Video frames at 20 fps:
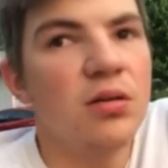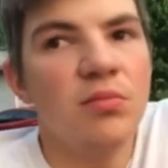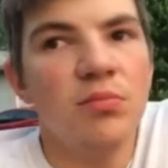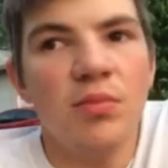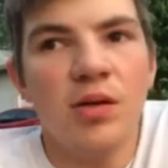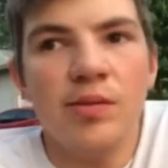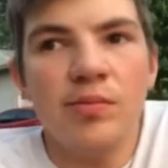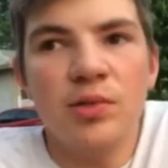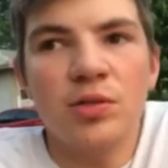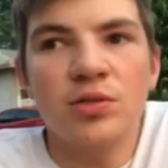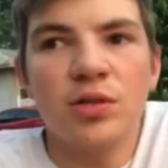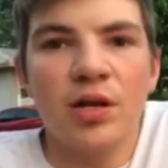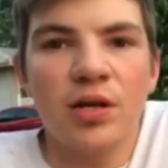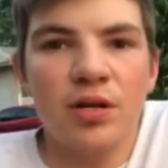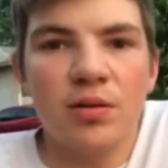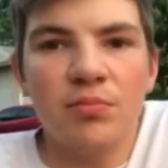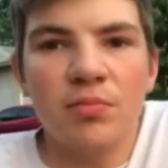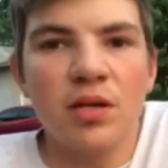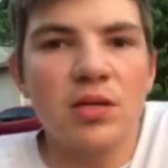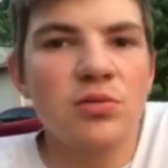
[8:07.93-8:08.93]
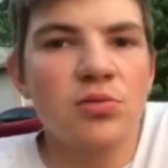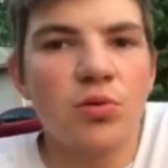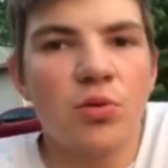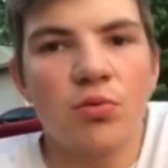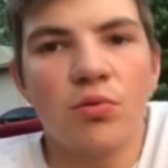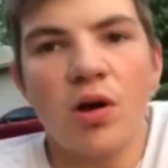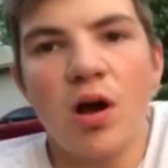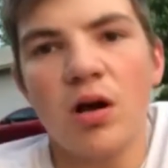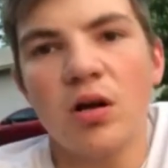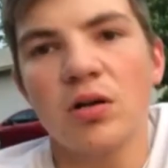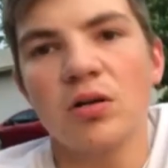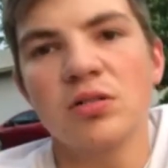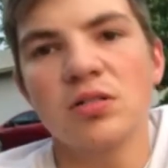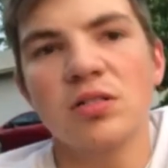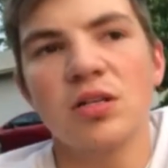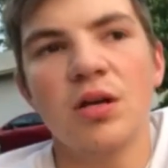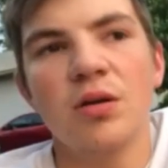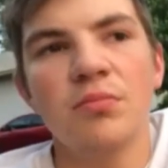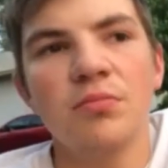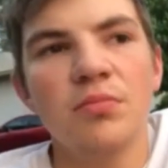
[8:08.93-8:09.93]
Maybe try to mess with the rockers
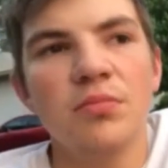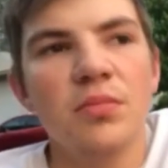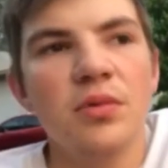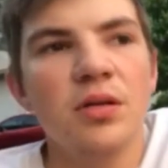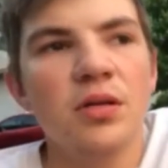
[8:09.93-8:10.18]
some.